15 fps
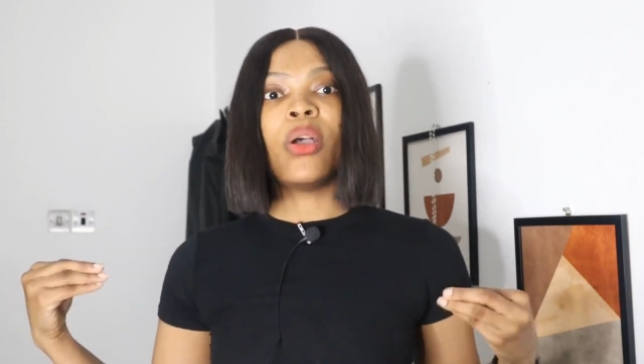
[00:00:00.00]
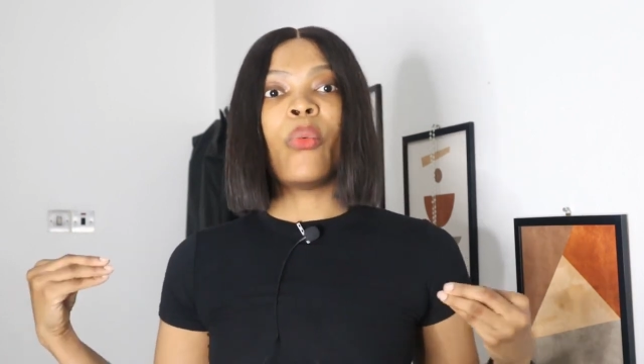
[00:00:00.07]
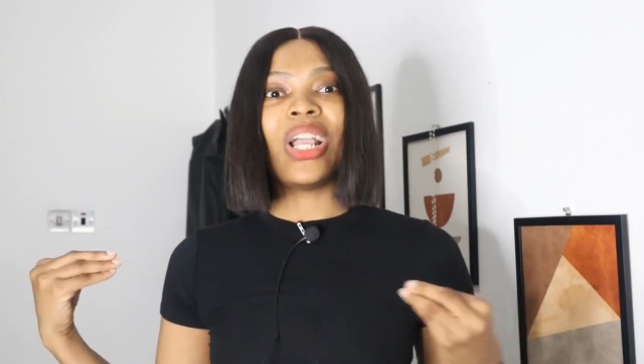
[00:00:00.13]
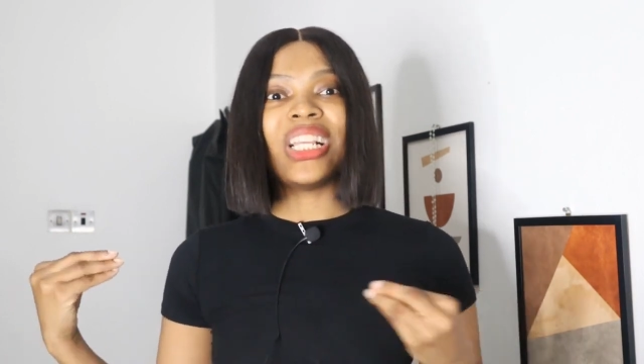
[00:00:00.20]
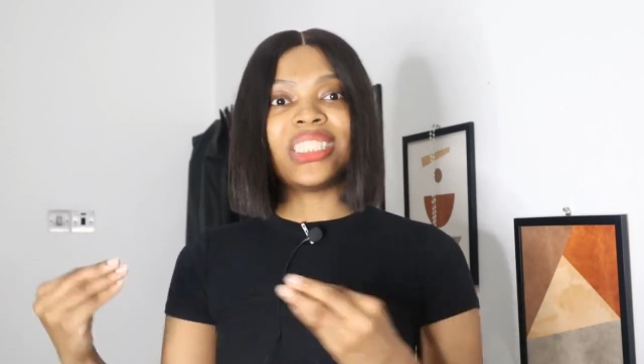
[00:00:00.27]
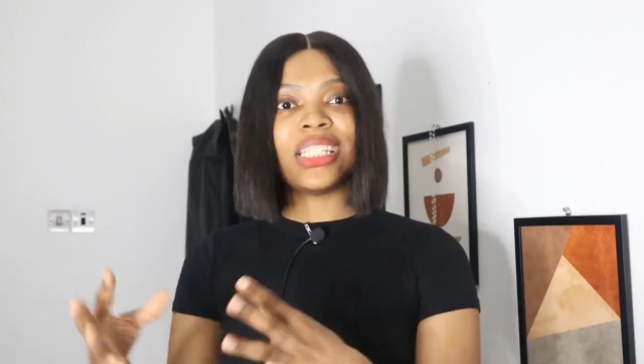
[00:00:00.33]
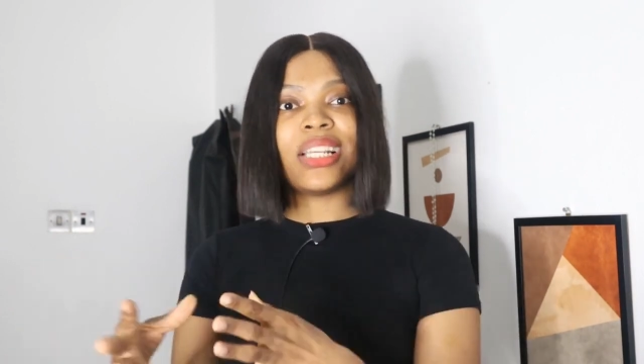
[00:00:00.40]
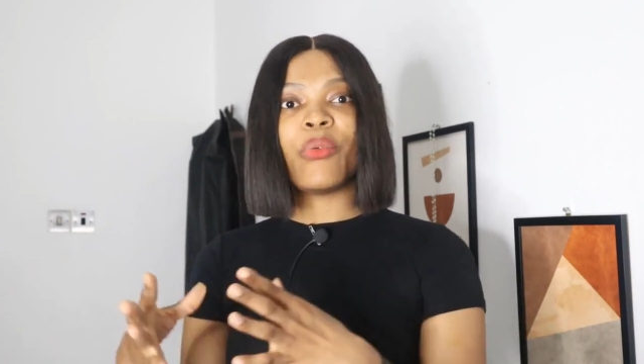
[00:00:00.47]

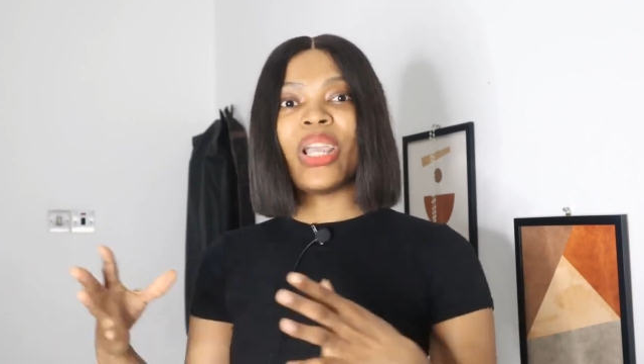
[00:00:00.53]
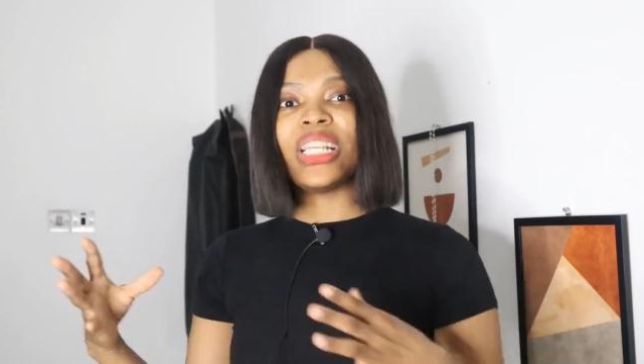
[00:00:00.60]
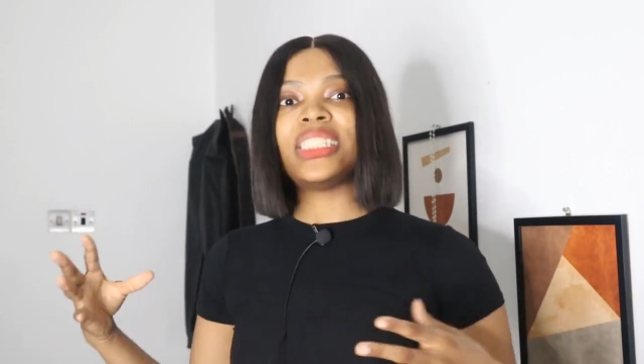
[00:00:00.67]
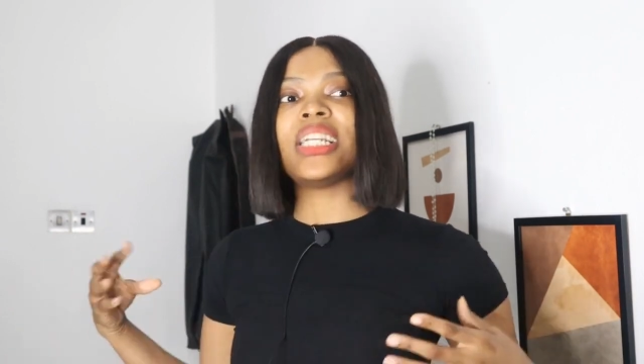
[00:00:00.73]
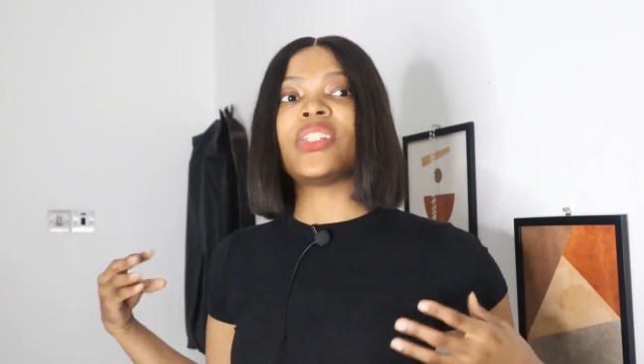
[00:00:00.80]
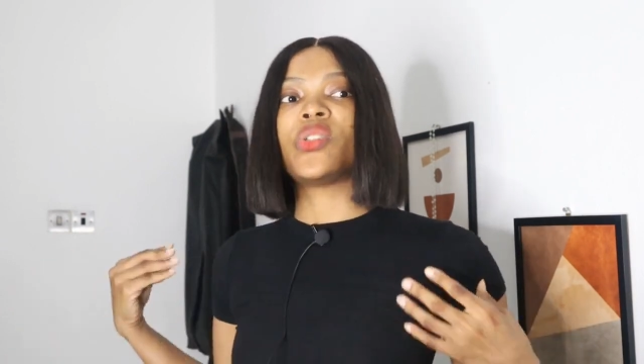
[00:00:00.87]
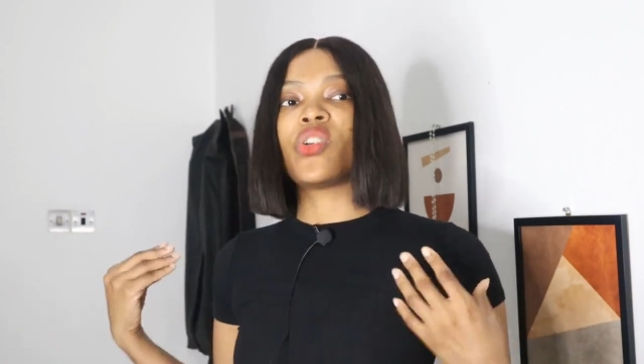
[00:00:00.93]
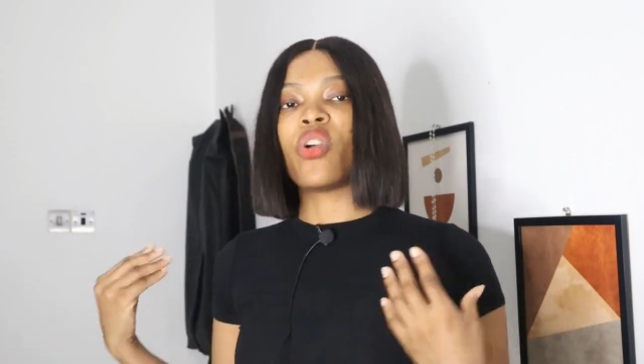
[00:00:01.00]
where
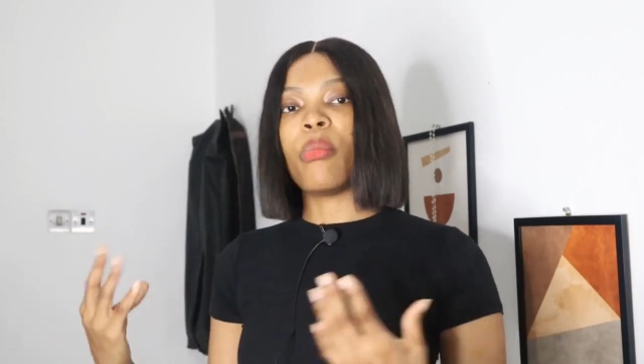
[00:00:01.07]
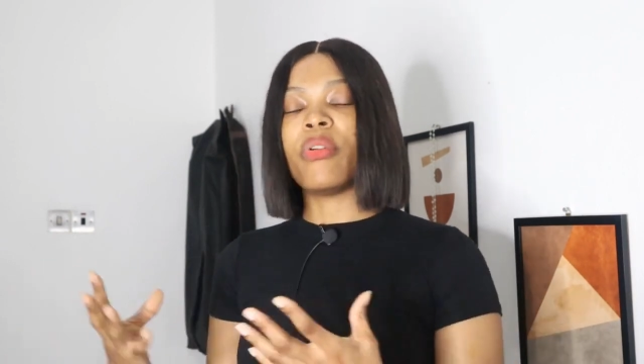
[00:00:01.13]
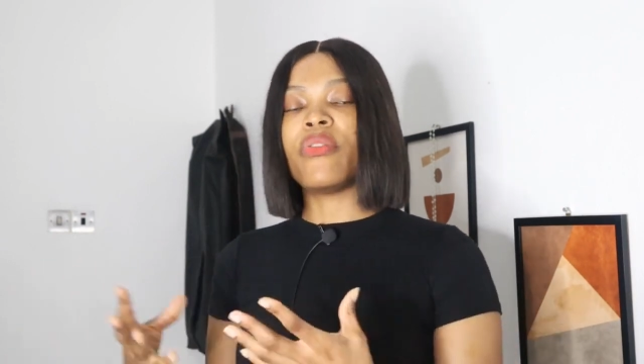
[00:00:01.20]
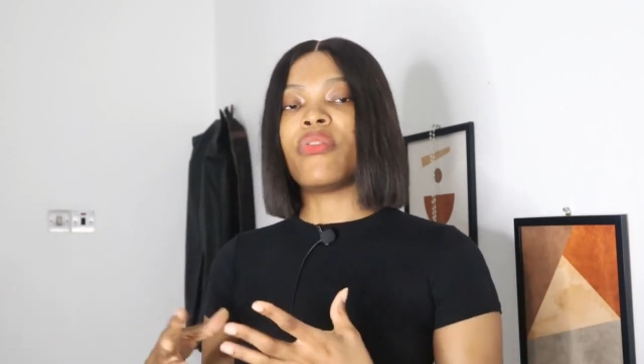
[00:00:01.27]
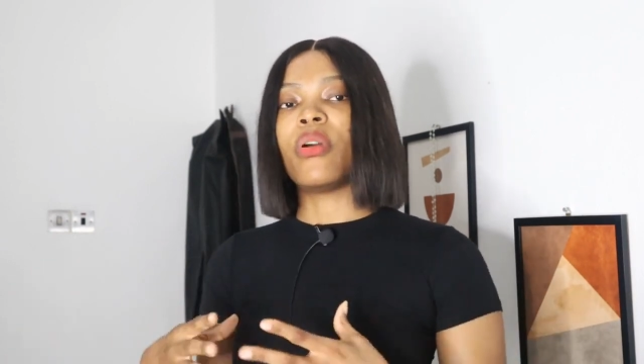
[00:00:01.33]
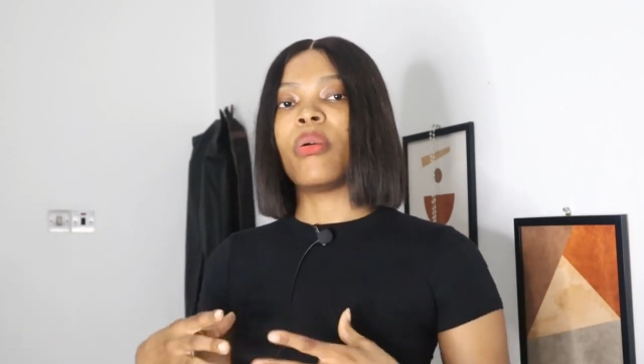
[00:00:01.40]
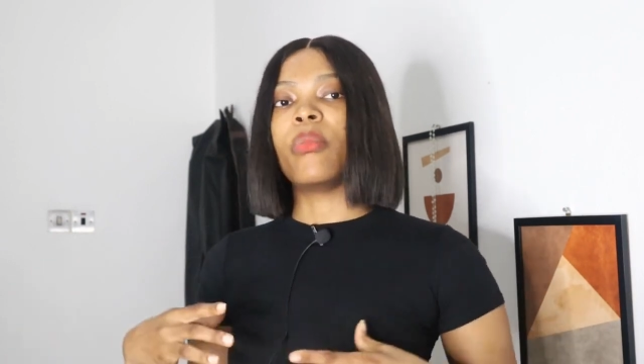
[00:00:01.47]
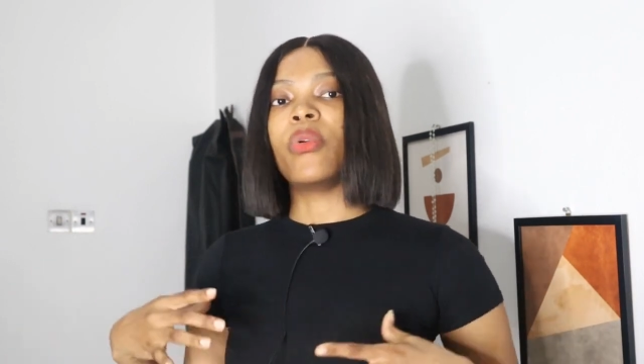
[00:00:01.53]
Sheggz was coming
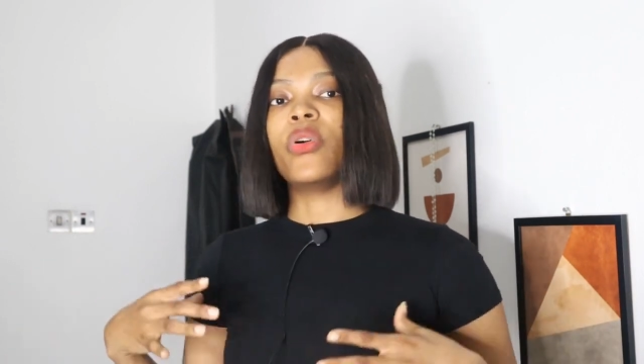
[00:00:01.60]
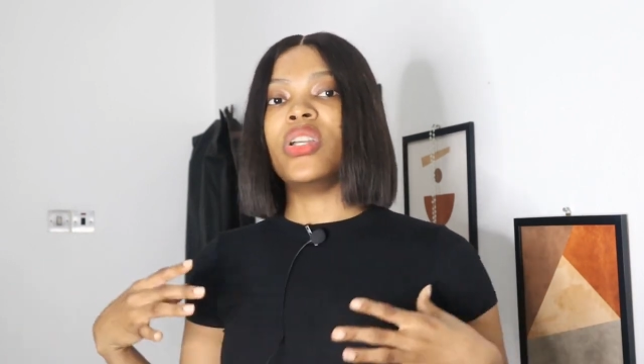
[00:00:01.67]
from,